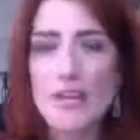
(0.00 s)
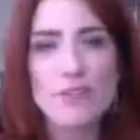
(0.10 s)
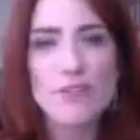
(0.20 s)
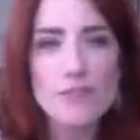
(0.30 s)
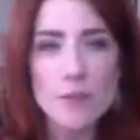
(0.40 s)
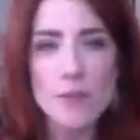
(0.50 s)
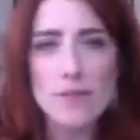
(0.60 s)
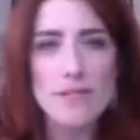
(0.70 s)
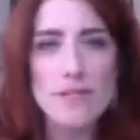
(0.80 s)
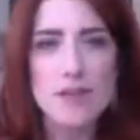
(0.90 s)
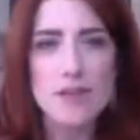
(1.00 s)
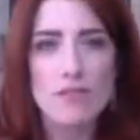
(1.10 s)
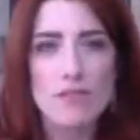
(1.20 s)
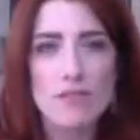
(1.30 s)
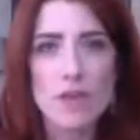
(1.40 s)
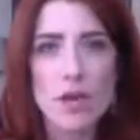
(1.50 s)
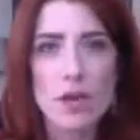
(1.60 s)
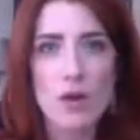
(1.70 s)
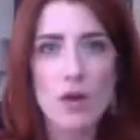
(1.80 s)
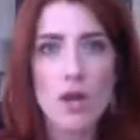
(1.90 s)
feel myself
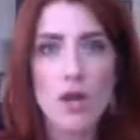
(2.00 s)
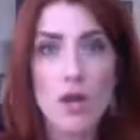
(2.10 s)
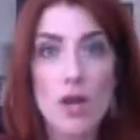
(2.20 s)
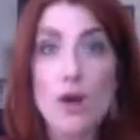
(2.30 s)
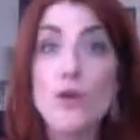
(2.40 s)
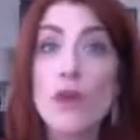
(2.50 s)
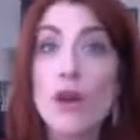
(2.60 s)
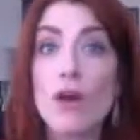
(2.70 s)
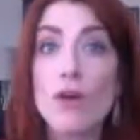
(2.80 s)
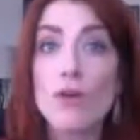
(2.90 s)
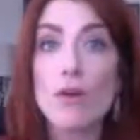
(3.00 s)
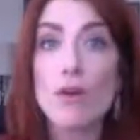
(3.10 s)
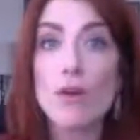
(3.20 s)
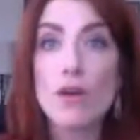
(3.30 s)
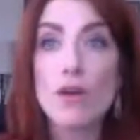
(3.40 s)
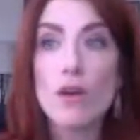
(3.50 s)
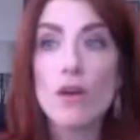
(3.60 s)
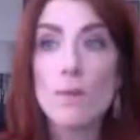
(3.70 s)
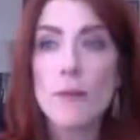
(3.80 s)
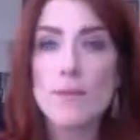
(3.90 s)
go, oh no,
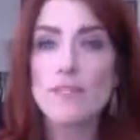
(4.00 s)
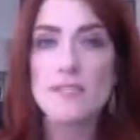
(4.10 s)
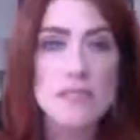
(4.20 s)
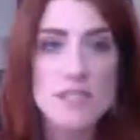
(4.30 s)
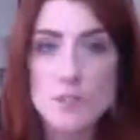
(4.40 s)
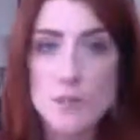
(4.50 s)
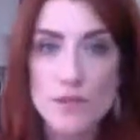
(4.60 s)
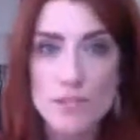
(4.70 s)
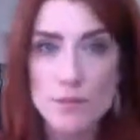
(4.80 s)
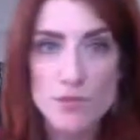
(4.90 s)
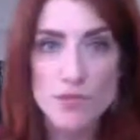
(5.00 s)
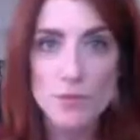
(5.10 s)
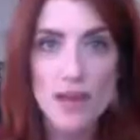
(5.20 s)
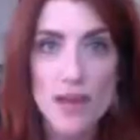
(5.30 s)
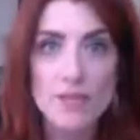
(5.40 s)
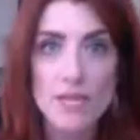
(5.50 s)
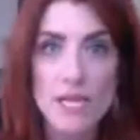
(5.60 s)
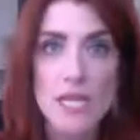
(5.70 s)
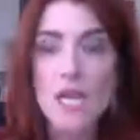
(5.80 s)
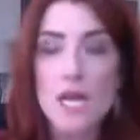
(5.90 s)
maybe this isn't the experience I'm supposed to be
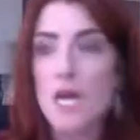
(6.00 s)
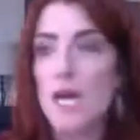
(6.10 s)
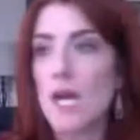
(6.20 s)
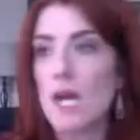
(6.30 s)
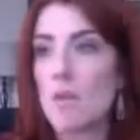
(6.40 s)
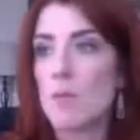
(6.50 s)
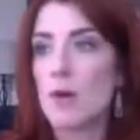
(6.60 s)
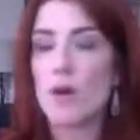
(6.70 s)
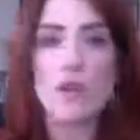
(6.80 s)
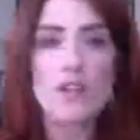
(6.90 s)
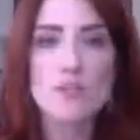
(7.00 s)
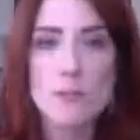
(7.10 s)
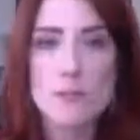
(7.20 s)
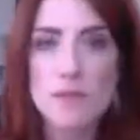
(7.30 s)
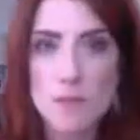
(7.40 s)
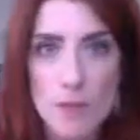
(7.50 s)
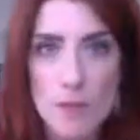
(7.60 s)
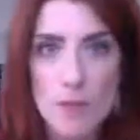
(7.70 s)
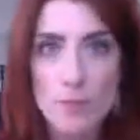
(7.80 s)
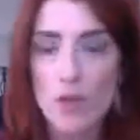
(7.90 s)
having. Oh gosh, maybe these aren't my
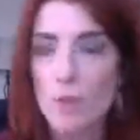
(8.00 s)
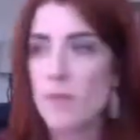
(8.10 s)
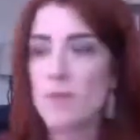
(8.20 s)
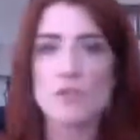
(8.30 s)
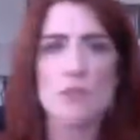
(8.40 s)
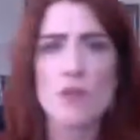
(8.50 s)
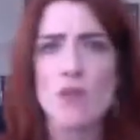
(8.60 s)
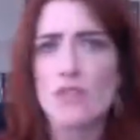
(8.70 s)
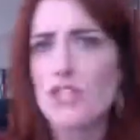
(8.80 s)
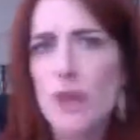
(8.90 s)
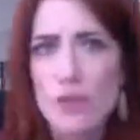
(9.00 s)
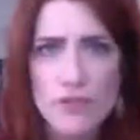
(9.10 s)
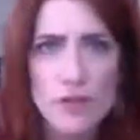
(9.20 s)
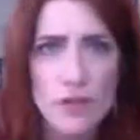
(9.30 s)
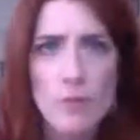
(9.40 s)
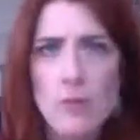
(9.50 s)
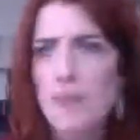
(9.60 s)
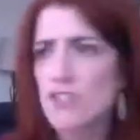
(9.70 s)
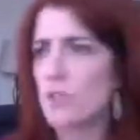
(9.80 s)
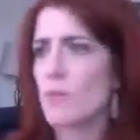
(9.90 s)
people. Maybe it was the wrong photographer. Maybe I
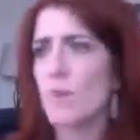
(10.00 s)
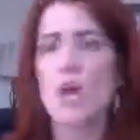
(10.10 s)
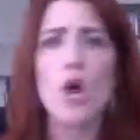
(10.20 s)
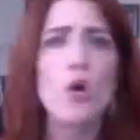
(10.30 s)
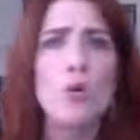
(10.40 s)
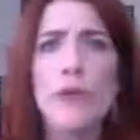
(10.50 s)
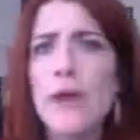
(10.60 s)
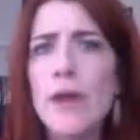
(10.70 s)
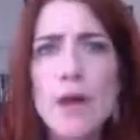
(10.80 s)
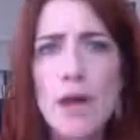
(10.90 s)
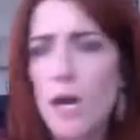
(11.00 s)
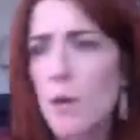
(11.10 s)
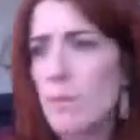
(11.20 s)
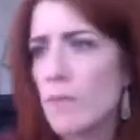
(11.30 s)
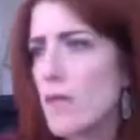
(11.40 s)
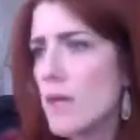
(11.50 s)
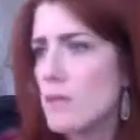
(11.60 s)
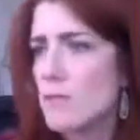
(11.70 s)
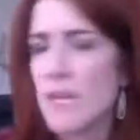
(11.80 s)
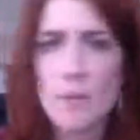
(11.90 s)
should have brought my own
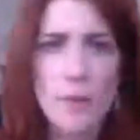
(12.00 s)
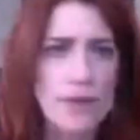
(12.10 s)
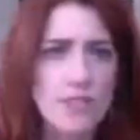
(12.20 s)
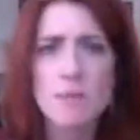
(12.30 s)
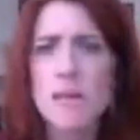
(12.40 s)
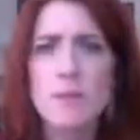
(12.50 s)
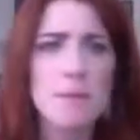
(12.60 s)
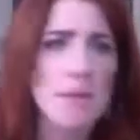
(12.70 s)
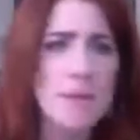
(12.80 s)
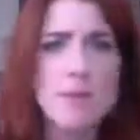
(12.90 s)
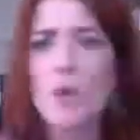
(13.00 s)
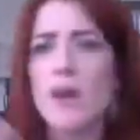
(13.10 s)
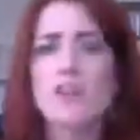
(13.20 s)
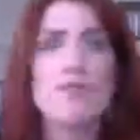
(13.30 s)
makeup artist. Maybe, what if,